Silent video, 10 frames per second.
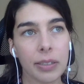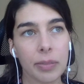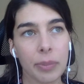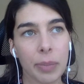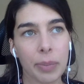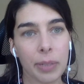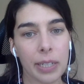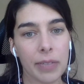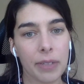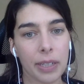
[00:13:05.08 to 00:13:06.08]
people
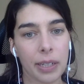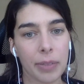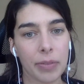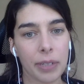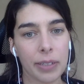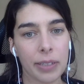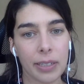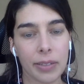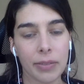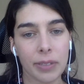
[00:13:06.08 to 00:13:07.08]
leaving. I mean, I
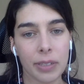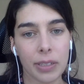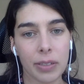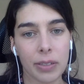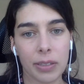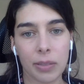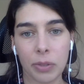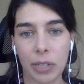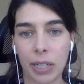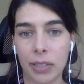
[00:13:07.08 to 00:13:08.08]
think, was it this
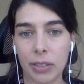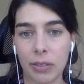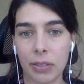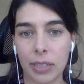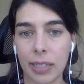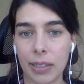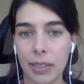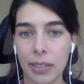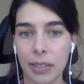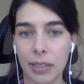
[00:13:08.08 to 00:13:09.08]
morning, I just heard again that
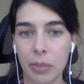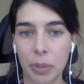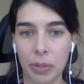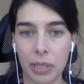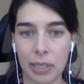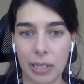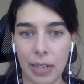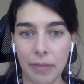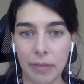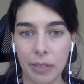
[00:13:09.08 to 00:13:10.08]
another boat has
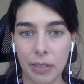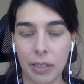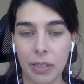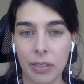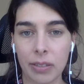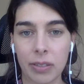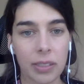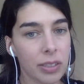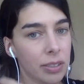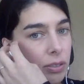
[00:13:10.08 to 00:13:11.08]
left
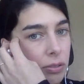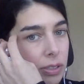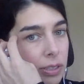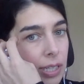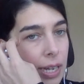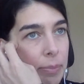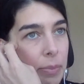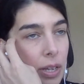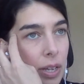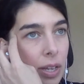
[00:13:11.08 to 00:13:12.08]
Tunisian shore this time.
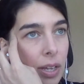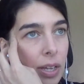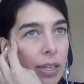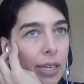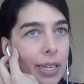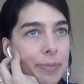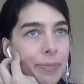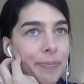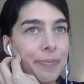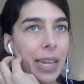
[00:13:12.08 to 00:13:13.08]

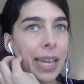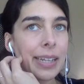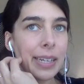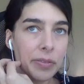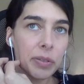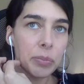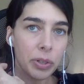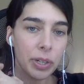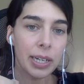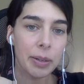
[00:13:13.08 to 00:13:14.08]
And they're even more
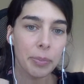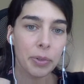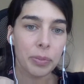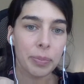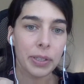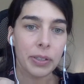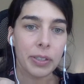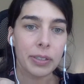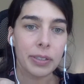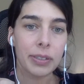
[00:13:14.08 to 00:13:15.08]
in limbo
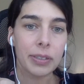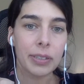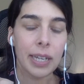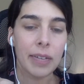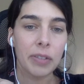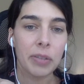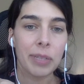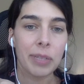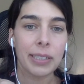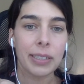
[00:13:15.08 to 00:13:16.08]
because they have to
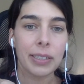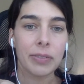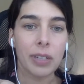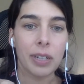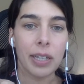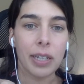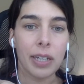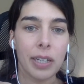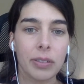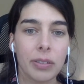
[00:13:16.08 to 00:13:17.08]
basically rely
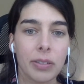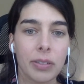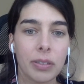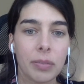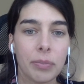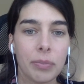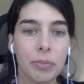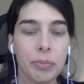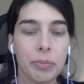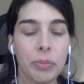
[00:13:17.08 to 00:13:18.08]
on
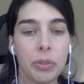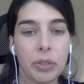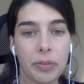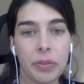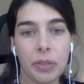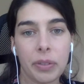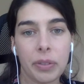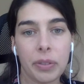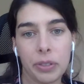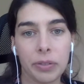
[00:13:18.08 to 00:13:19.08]
more
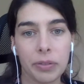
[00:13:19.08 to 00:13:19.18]
commercial